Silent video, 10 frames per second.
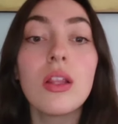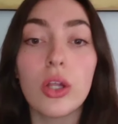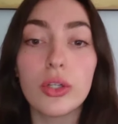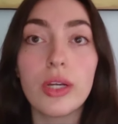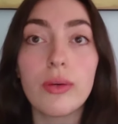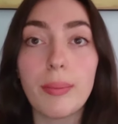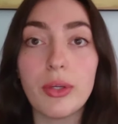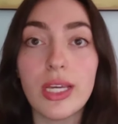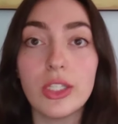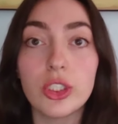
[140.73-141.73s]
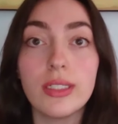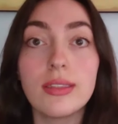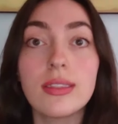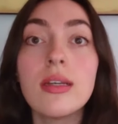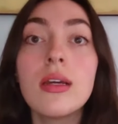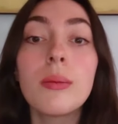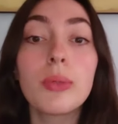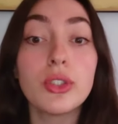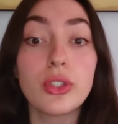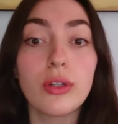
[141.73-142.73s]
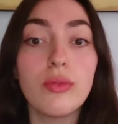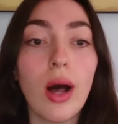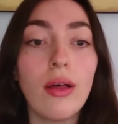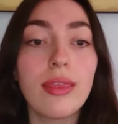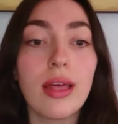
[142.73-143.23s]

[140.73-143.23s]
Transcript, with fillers: launder their reputations, preserve wealth,